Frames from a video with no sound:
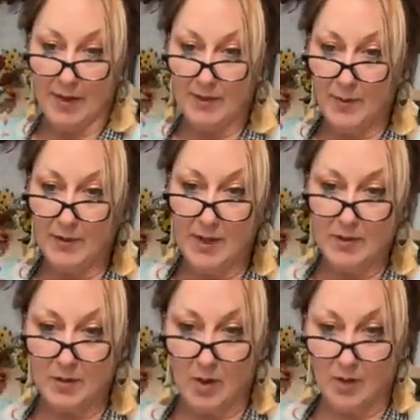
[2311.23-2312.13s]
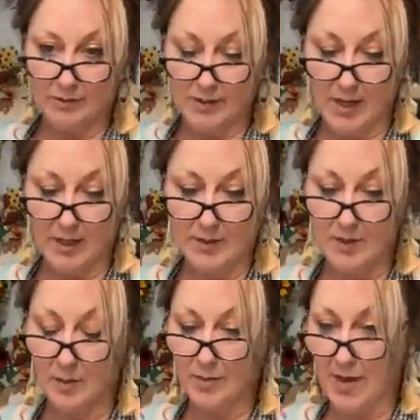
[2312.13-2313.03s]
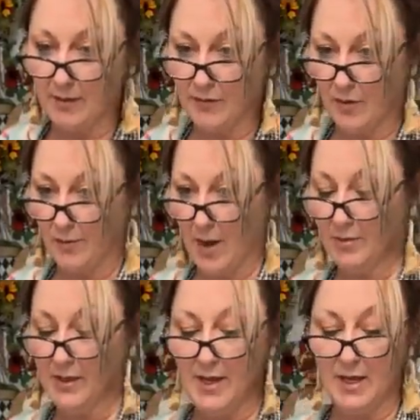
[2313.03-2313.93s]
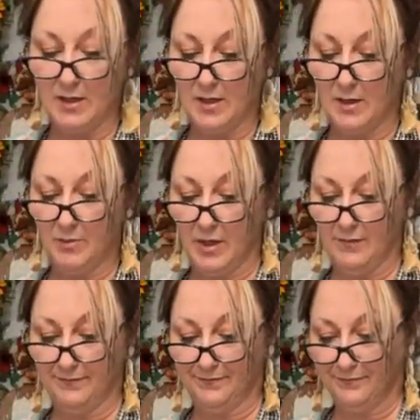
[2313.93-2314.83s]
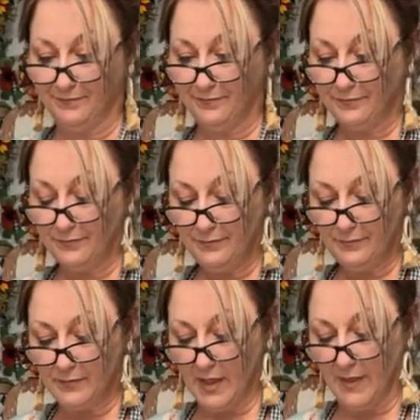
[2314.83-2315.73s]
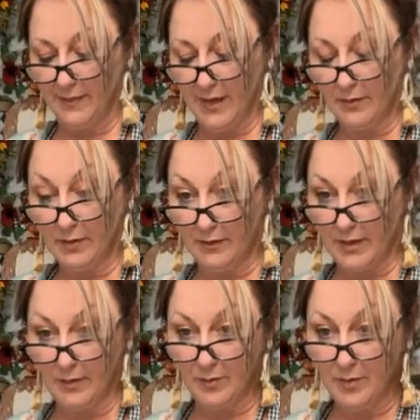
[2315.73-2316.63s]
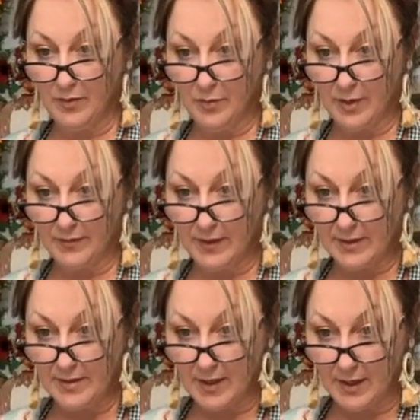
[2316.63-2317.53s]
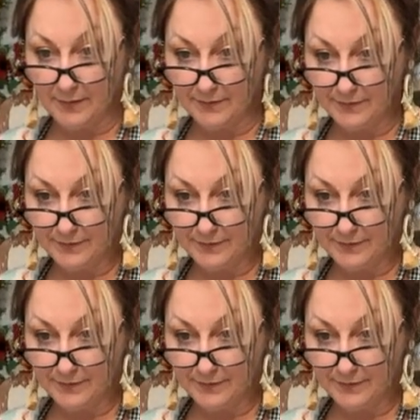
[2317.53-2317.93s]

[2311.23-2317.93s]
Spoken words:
Facebook does their own thing. It's their platform. I'm playing on it, but they remove whatever they see.